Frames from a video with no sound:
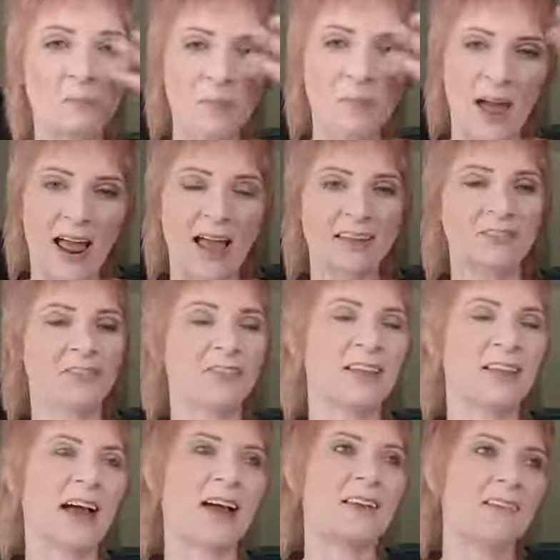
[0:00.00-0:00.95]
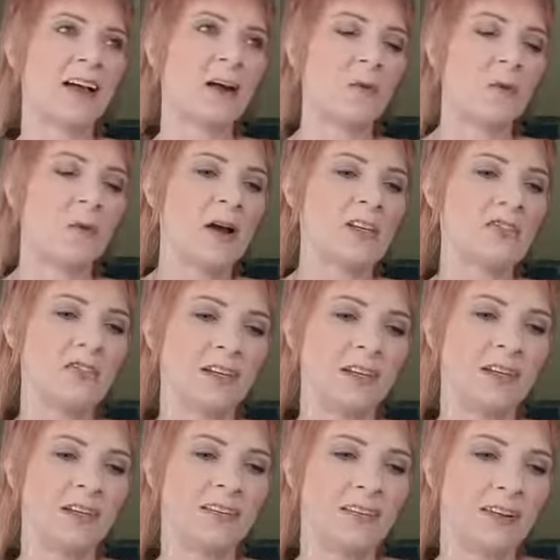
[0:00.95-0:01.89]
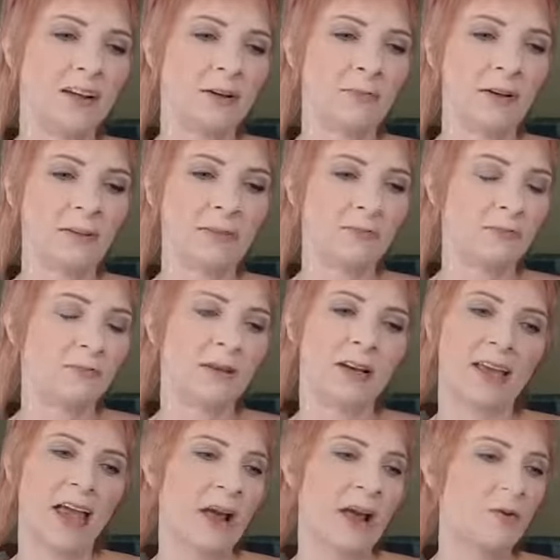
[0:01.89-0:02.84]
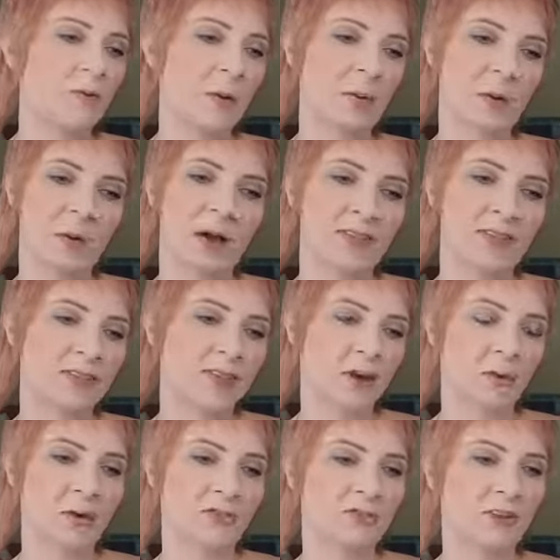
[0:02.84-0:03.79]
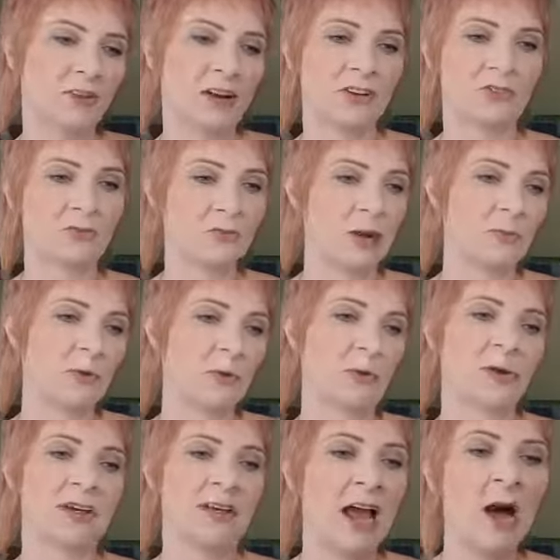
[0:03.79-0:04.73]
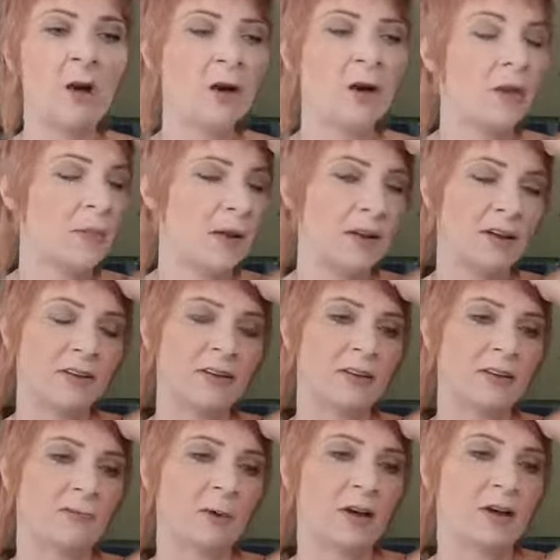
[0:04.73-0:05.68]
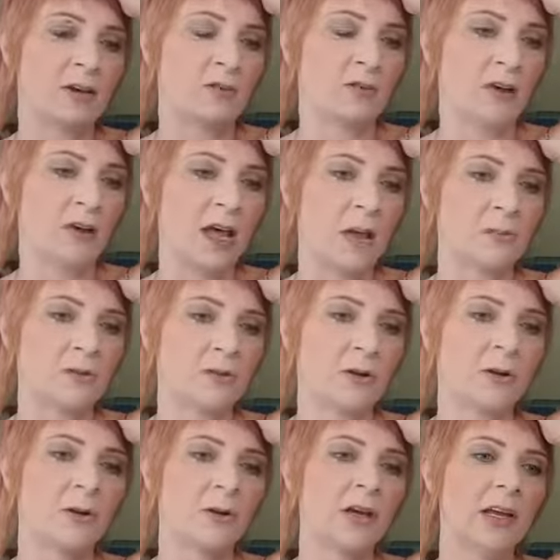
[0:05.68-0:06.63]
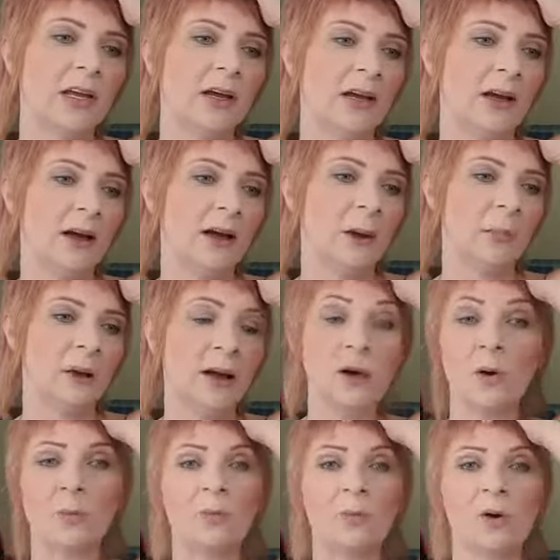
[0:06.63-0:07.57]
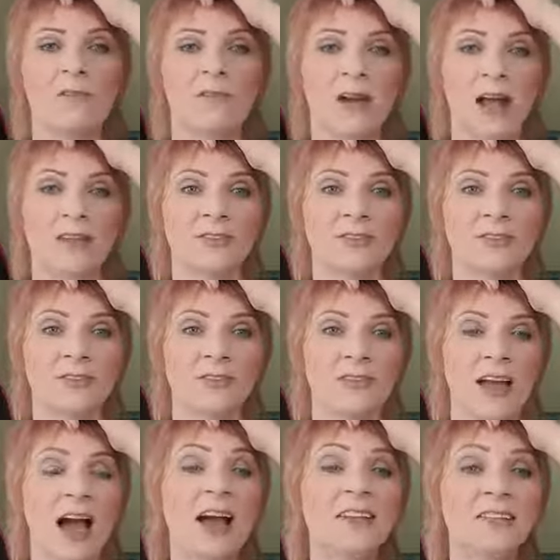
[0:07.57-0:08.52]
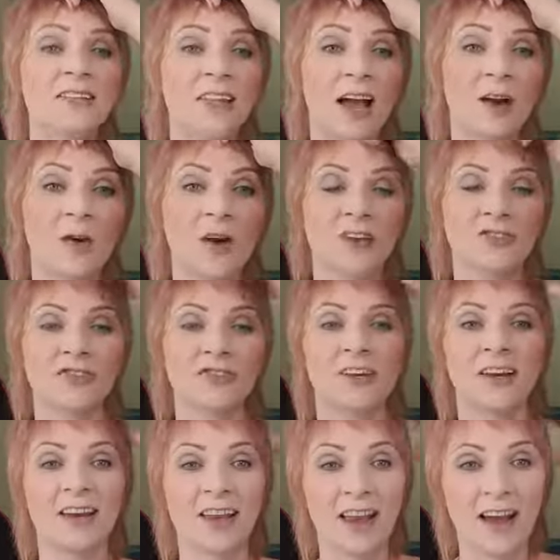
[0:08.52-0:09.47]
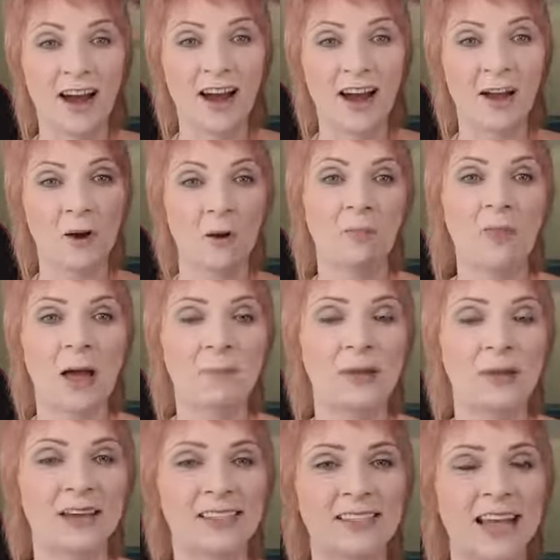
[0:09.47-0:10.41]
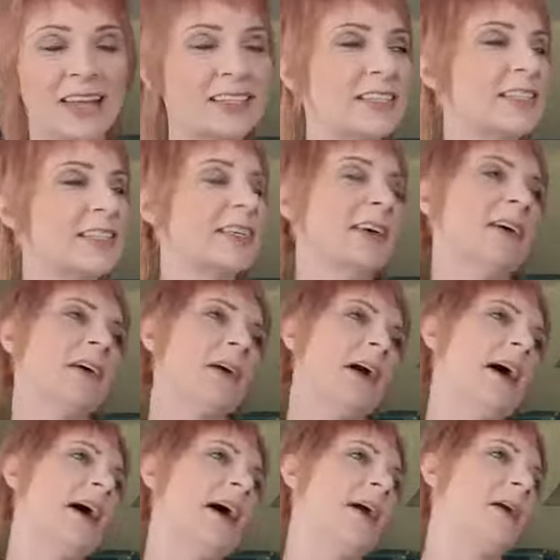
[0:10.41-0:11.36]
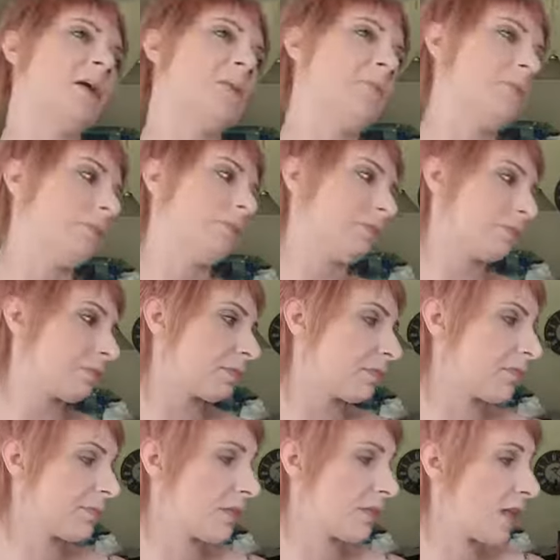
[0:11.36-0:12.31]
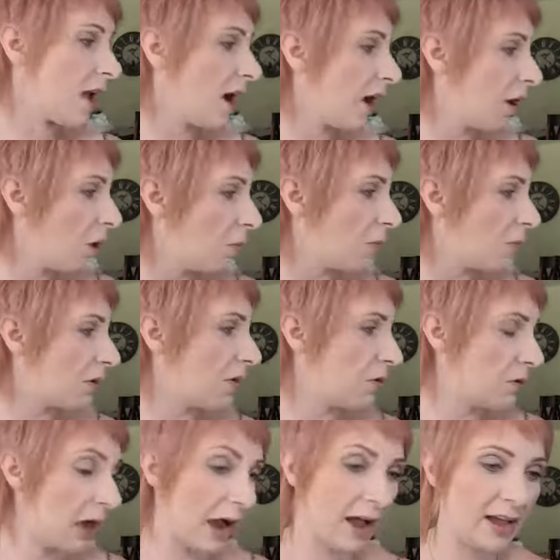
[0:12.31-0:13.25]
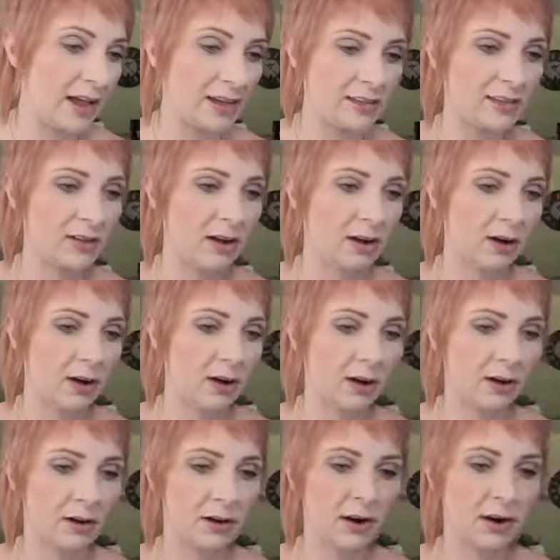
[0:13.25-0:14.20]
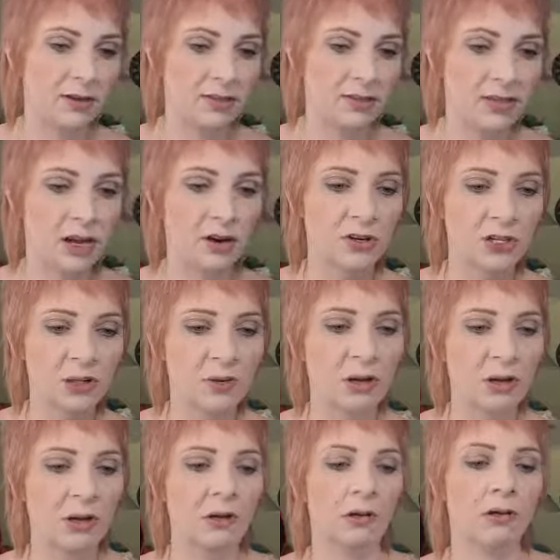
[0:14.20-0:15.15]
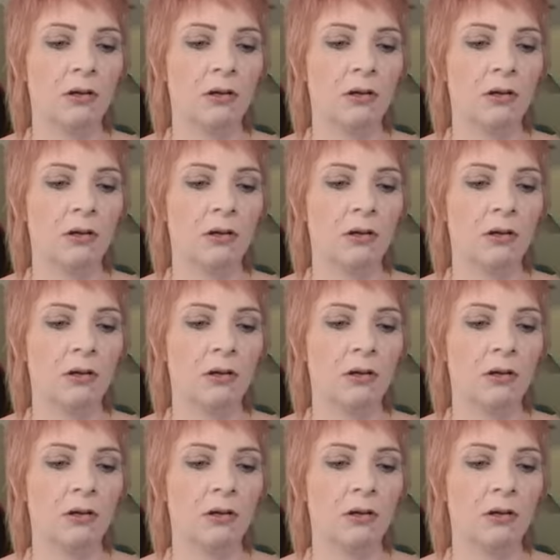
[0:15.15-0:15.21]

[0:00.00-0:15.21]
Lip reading: that answered that question. I can't remember who asked that question. I wrote it down and then I didn't write down their name. So I hope whoever asked that question, I hope that makes sense. I hope you guys are doing